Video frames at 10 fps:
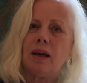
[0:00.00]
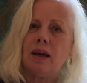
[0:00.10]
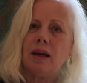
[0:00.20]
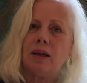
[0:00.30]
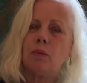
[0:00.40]

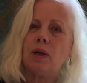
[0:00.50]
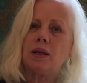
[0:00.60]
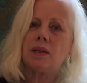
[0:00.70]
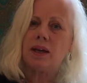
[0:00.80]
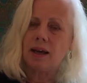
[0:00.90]
and we
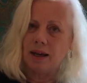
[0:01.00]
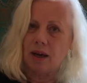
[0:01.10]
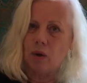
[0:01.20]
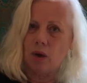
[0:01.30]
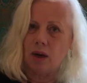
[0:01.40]
are
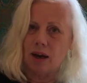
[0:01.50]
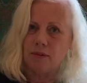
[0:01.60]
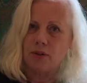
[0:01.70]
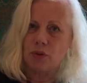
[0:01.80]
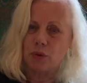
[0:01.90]
telling our
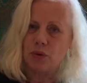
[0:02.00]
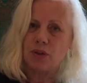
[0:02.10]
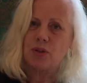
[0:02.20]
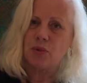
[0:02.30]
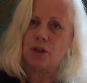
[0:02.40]
life
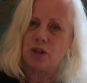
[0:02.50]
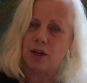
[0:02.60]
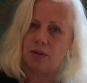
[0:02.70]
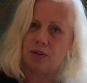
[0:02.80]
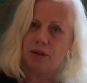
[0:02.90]
stories to each
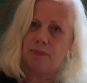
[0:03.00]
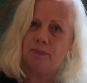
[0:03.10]
other.